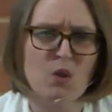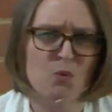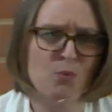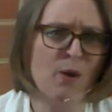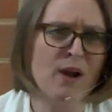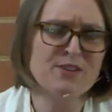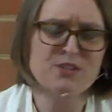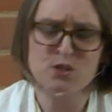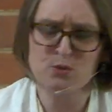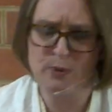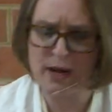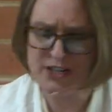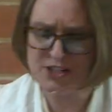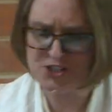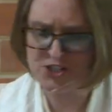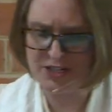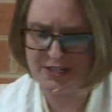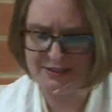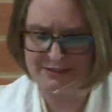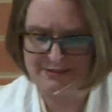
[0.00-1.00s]

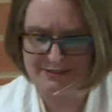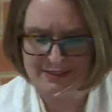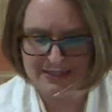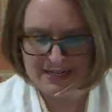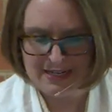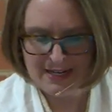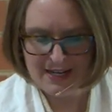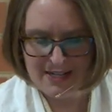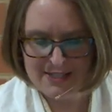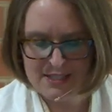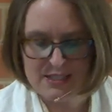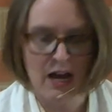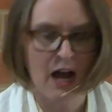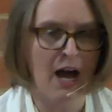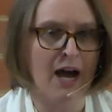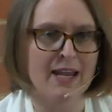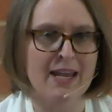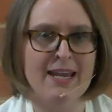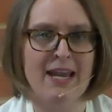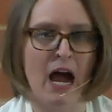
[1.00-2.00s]
Resurrection is
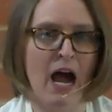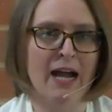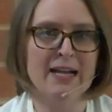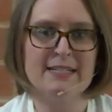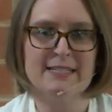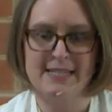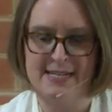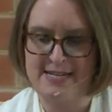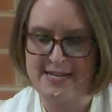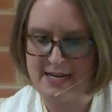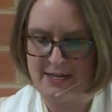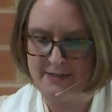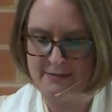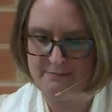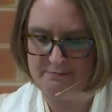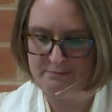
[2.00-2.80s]
not an idea